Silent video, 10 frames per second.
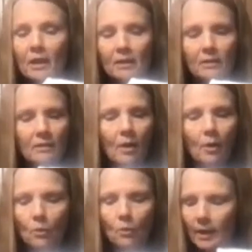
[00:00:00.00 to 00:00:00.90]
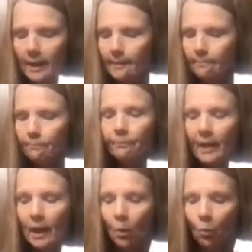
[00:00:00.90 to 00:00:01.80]
So
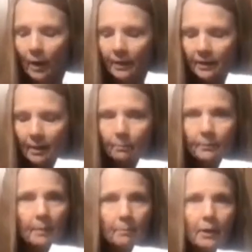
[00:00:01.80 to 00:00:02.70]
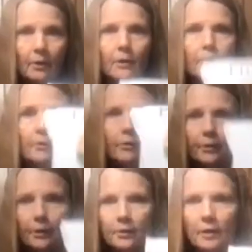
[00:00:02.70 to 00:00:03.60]
1 cup nut butter,
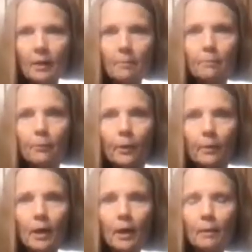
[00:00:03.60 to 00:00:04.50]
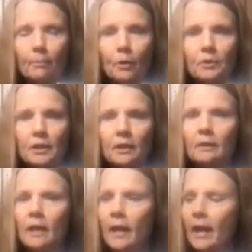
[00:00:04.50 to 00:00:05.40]
1/3 cup
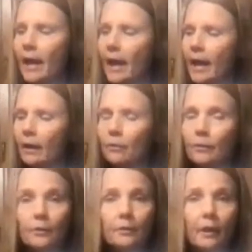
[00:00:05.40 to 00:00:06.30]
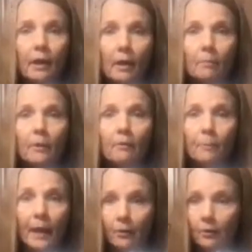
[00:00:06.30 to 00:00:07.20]
protein, and a 1/3 cup of
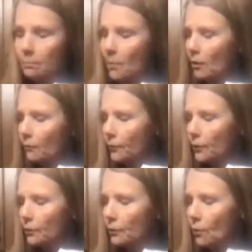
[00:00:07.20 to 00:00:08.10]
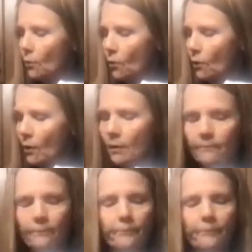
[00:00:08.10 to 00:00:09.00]
powdered monk fruit or
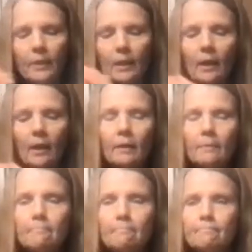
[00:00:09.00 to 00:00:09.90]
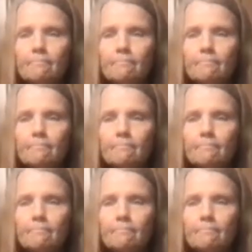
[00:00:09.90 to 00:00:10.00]
honey.